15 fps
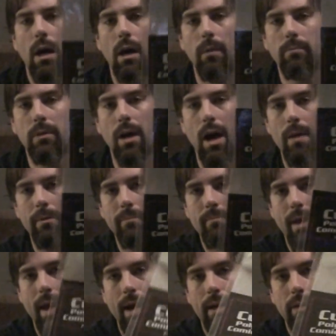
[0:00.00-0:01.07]
um, comic
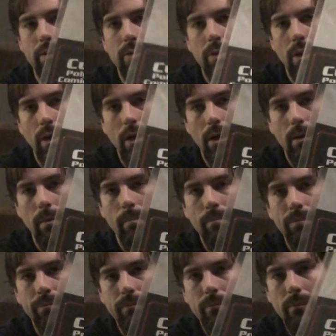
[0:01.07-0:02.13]
bags. Um,
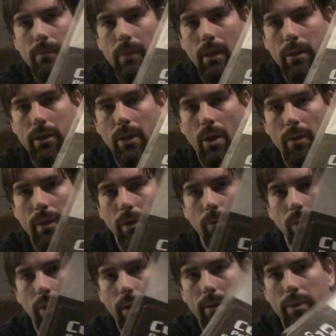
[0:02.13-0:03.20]
you know, they're
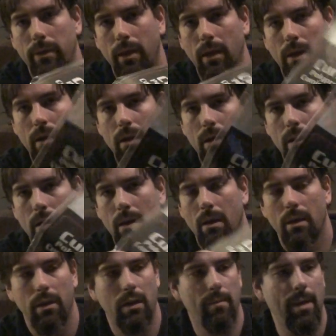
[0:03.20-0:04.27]
really thin.
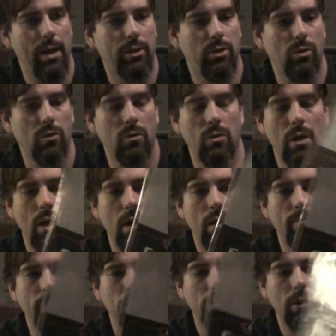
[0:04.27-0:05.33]
They're about two uh,
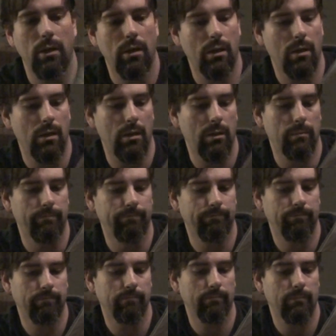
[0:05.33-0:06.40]
milli, uh,
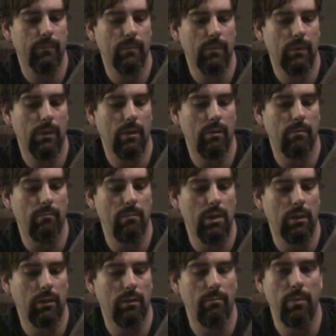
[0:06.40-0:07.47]

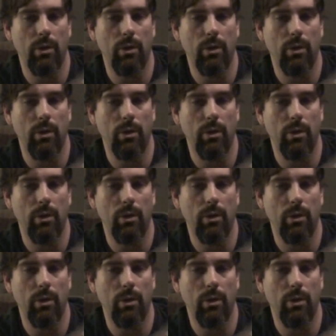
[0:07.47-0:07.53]
mil,